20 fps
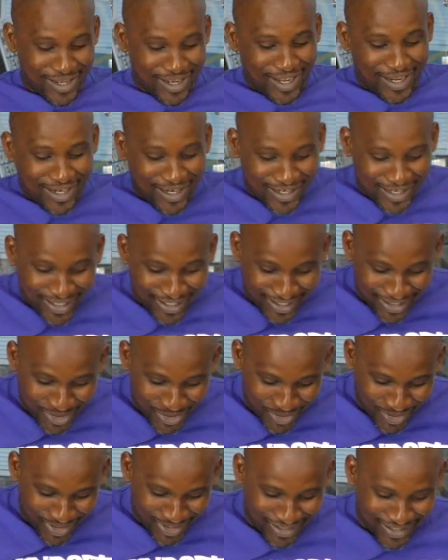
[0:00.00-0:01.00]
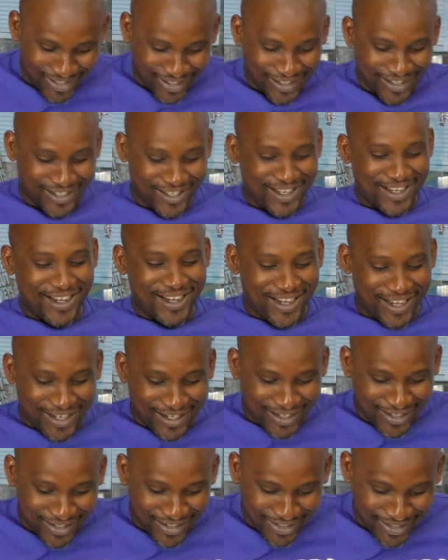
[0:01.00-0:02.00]
On another note, on
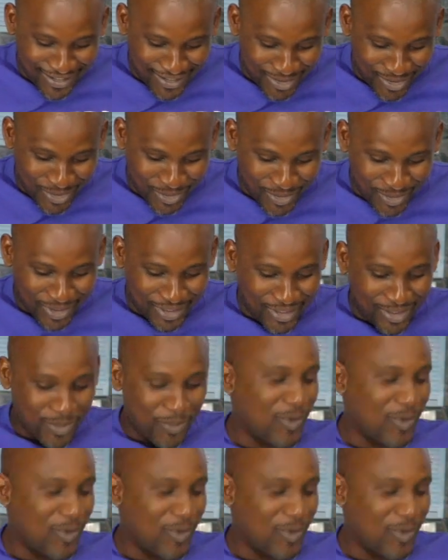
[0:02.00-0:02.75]
a lighter note,